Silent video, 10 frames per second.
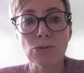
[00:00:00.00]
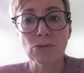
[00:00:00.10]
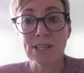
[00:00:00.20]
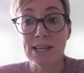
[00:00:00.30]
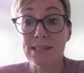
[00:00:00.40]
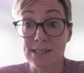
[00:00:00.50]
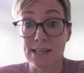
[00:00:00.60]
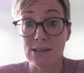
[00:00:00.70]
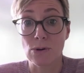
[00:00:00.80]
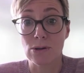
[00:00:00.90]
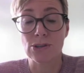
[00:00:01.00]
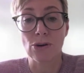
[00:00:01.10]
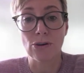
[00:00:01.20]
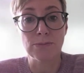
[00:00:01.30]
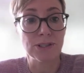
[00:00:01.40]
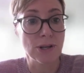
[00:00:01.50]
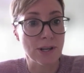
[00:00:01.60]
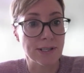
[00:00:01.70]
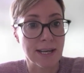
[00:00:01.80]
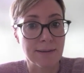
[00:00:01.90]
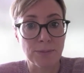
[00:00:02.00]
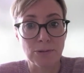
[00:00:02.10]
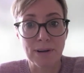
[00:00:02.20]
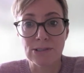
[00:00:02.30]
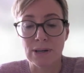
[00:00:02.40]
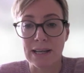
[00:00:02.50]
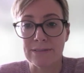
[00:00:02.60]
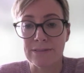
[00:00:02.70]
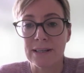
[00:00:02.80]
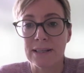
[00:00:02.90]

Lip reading: redundancy whilst on maternity and parental leave